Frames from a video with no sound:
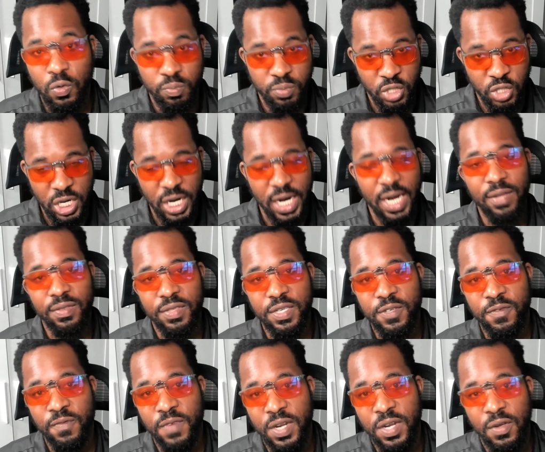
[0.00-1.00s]
check out
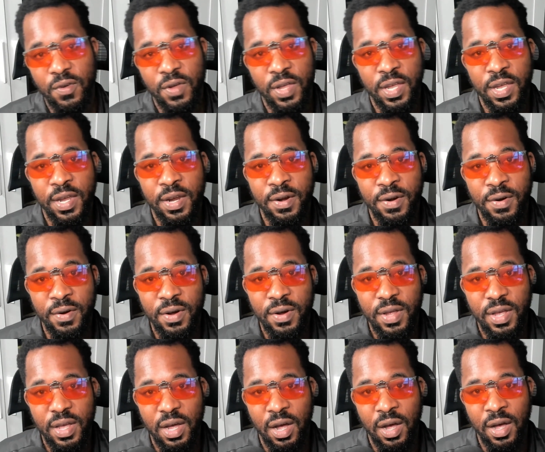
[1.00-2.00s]
this video here
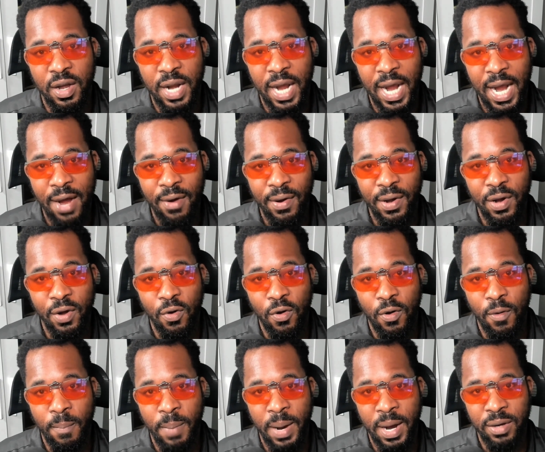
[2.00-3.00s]
on how I go
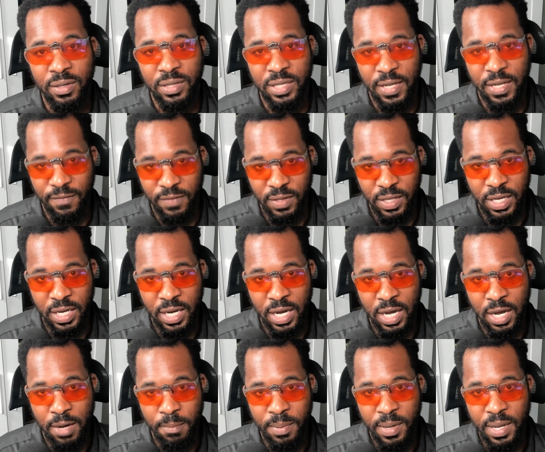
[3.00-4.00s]
about leveling
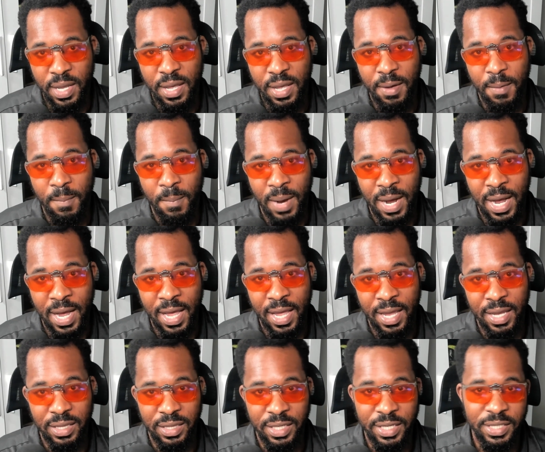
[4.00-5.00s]
up
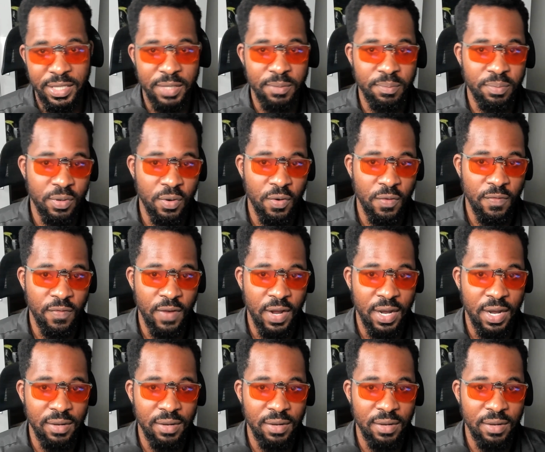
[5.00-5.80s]
my LinkedIn profile